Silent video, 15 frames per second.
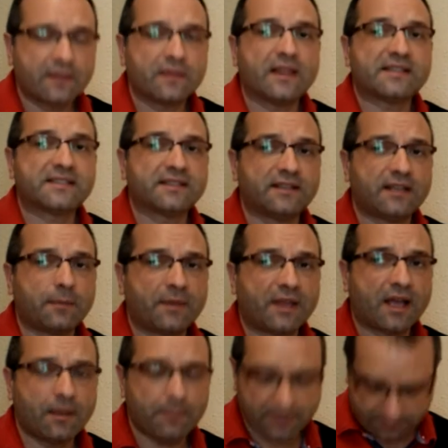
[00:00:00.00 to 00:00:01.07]
that's the neck
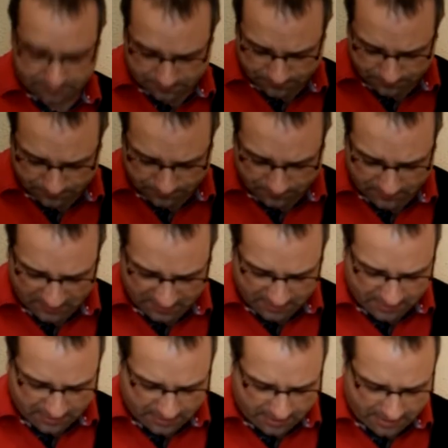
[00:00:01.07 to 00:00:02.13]
pickup.
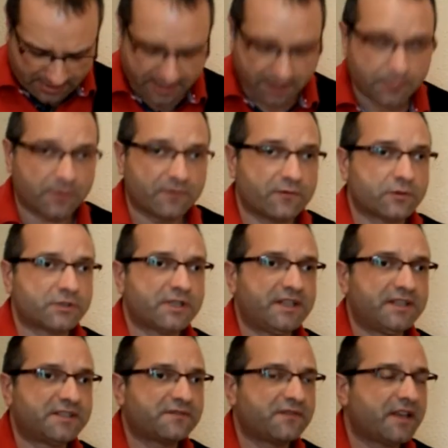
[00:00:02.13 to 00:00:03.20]
I can reverse
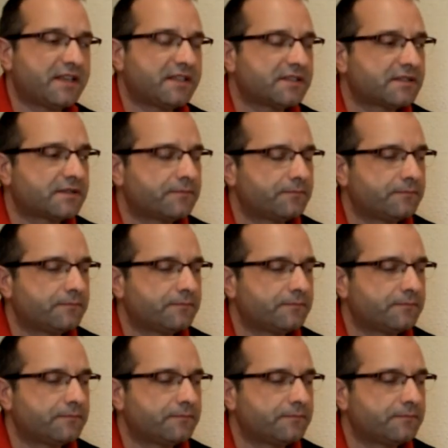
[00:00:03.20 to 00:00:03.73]
its phase